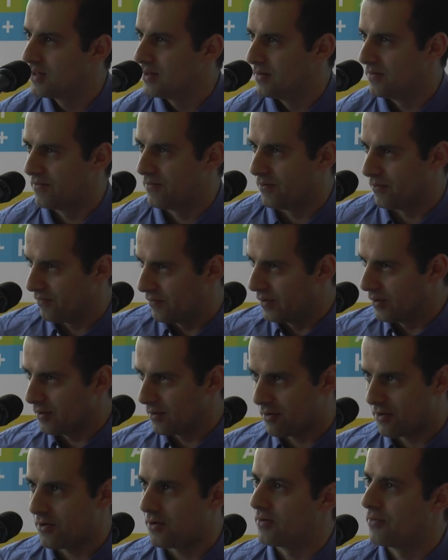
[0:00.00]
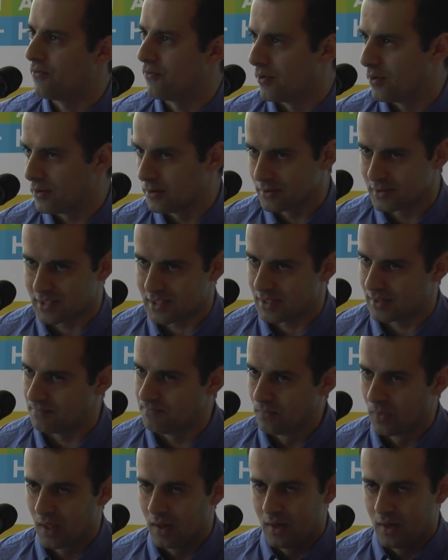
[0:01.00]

to fulfill certain roles, and